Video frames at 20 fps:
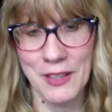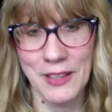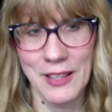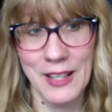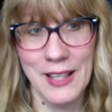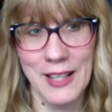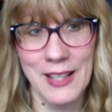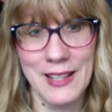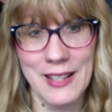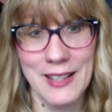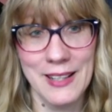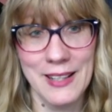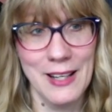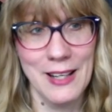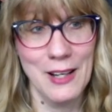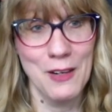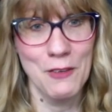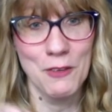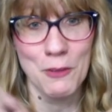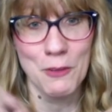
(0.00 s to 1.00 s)
like you
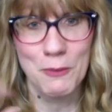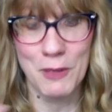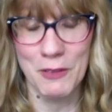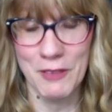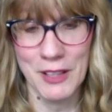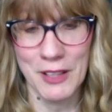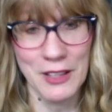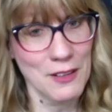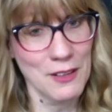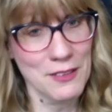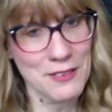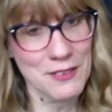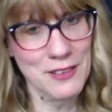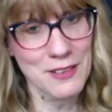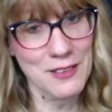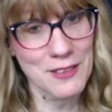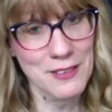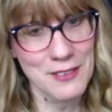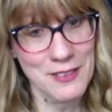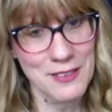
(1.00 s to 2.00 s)
know we're moving
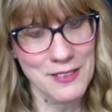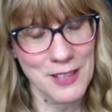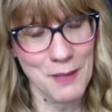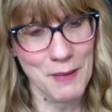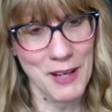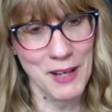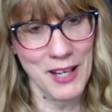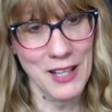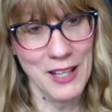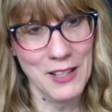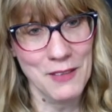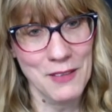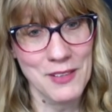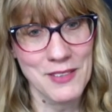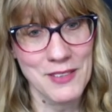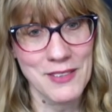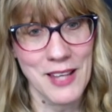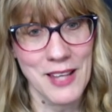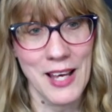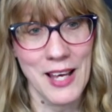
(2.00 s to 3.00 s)
closer to semi-annual
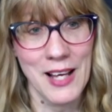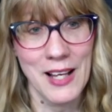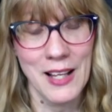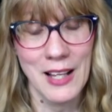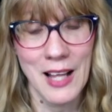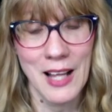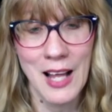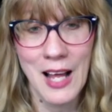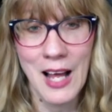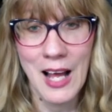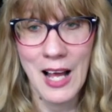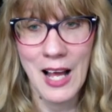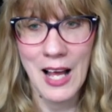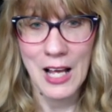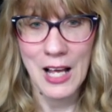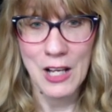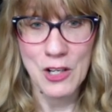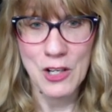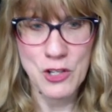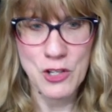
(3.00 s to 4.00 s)
sale
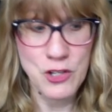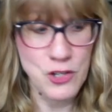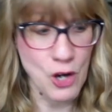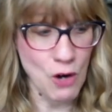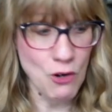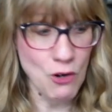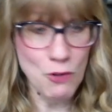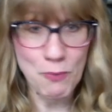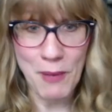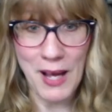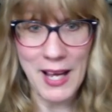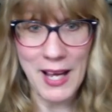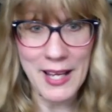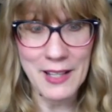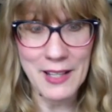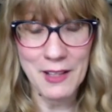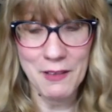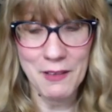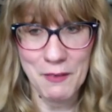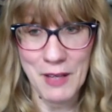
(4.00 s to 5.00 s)
don't buy
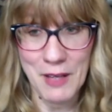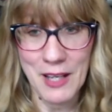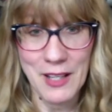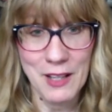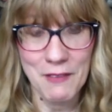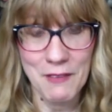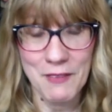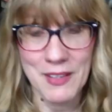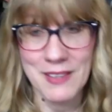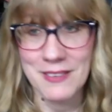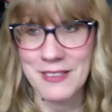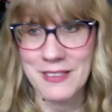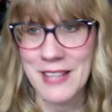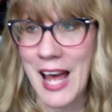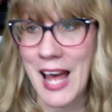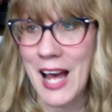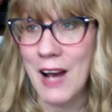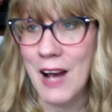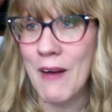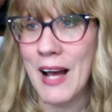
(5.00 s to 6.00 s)
any, any of these
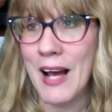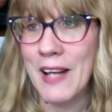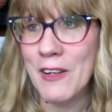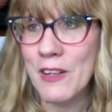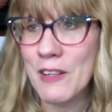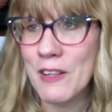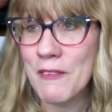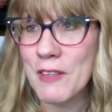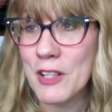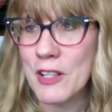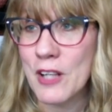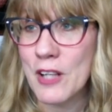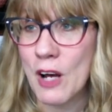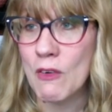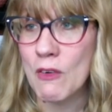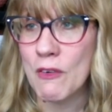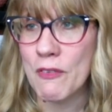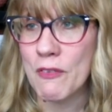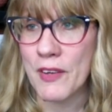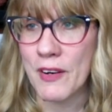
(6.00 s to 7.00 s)
now. I don't even
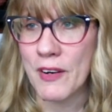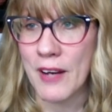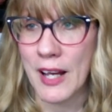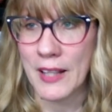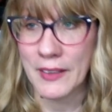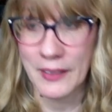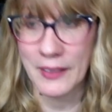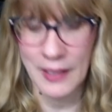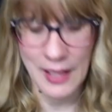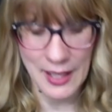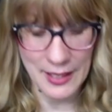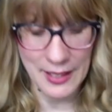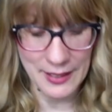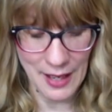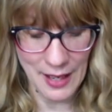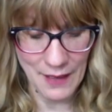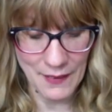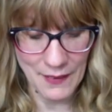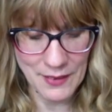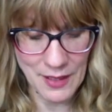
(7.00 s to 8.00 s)
know if they're online
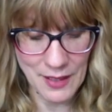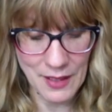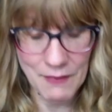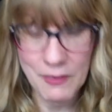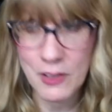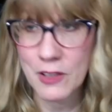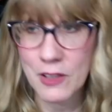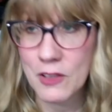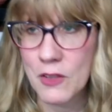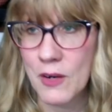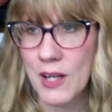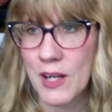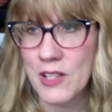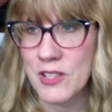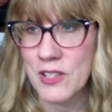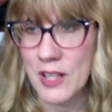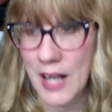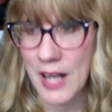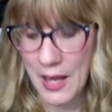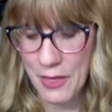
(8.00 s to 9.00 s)
now. That's kind of a good
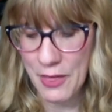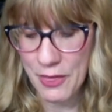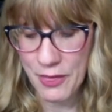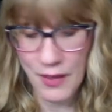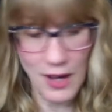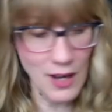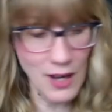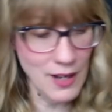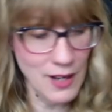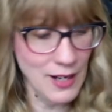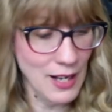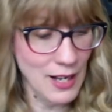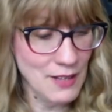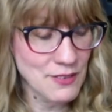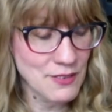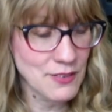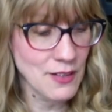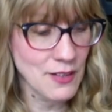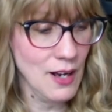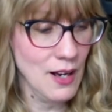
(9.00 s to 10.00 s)
question. I thought I
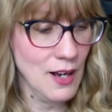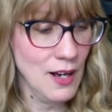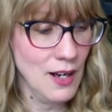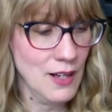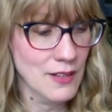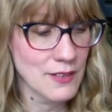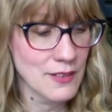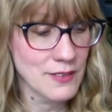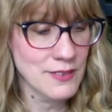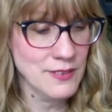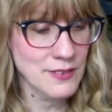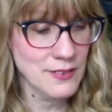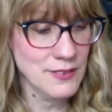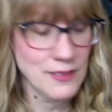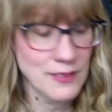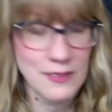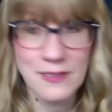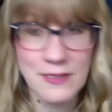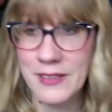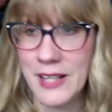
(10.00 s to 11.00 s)
saw
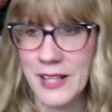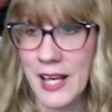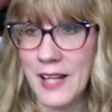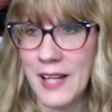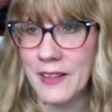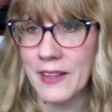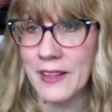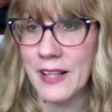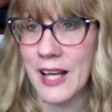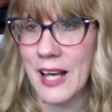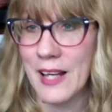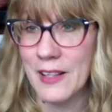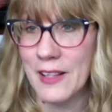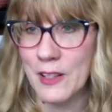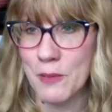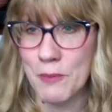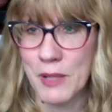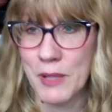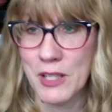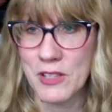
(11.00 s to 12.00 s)
Sea Island Cotton
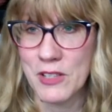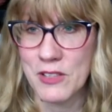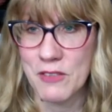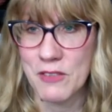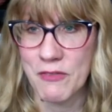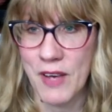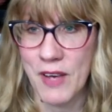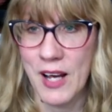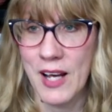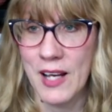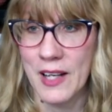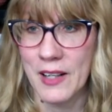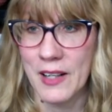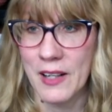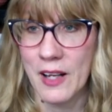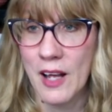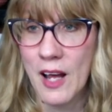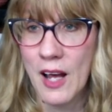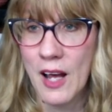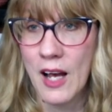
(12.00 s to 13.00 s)
and Pink
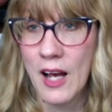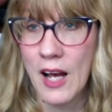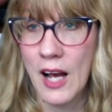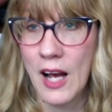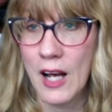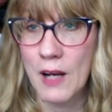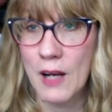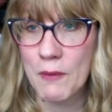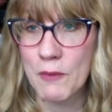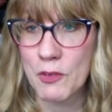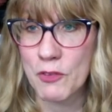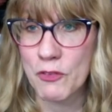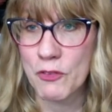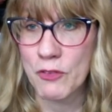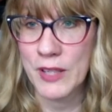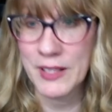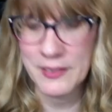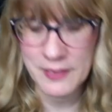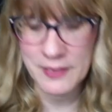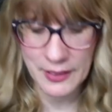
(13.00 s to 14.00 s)
Chiffon um,
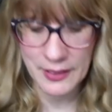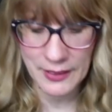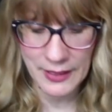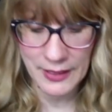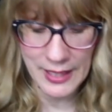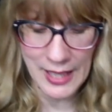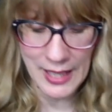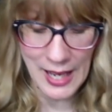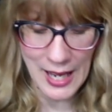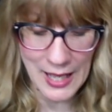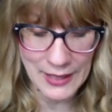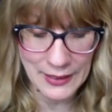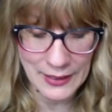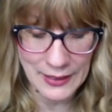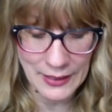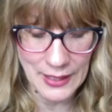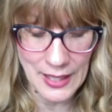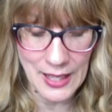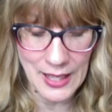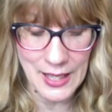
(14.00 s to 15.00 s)
recently
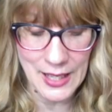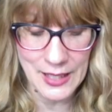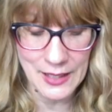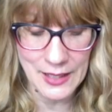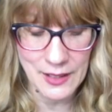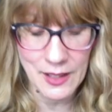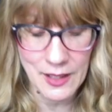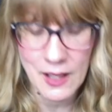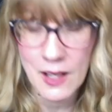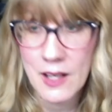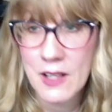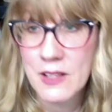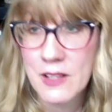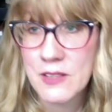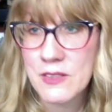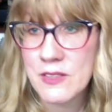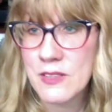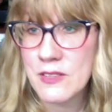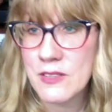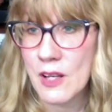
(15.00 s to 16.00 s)
online.
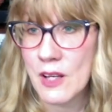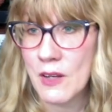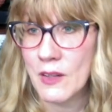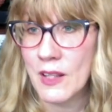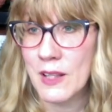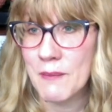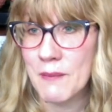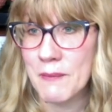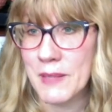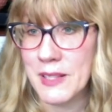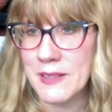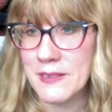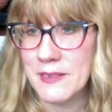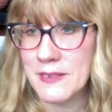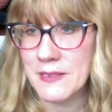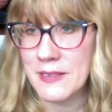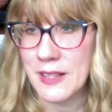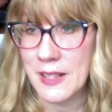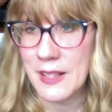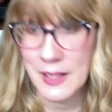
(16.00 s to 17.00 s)
So let me
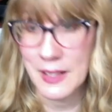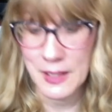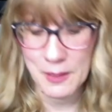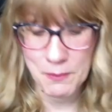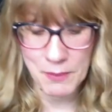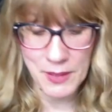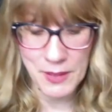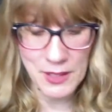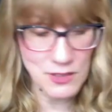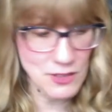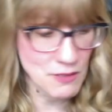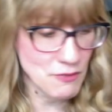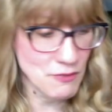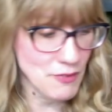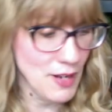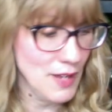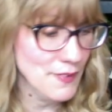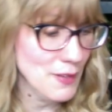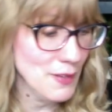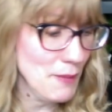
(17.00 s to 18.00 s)
see. Pink
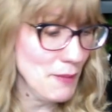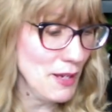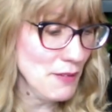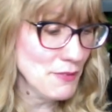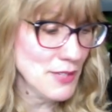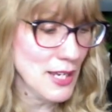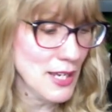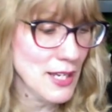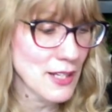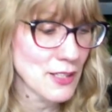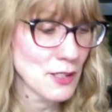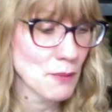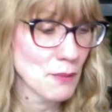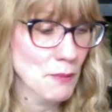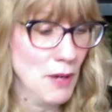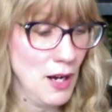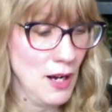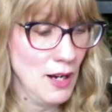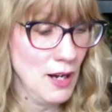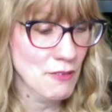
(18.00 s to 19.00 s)
Chiffon, they may have taken
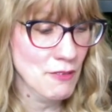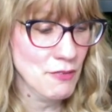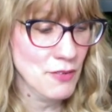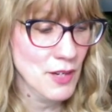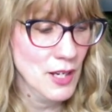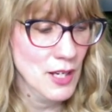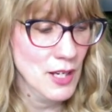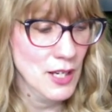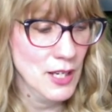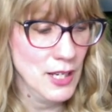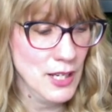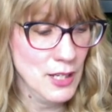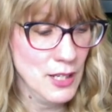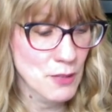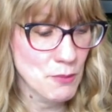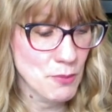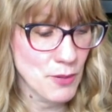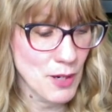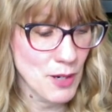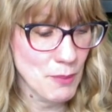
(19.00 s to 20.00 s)
them off
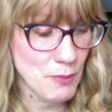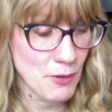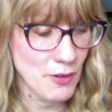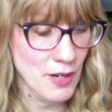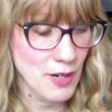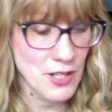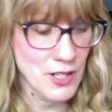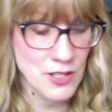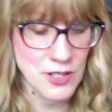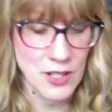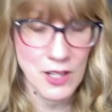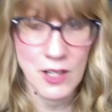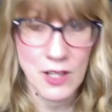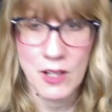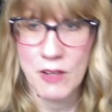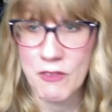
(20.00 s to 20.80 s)
in preparation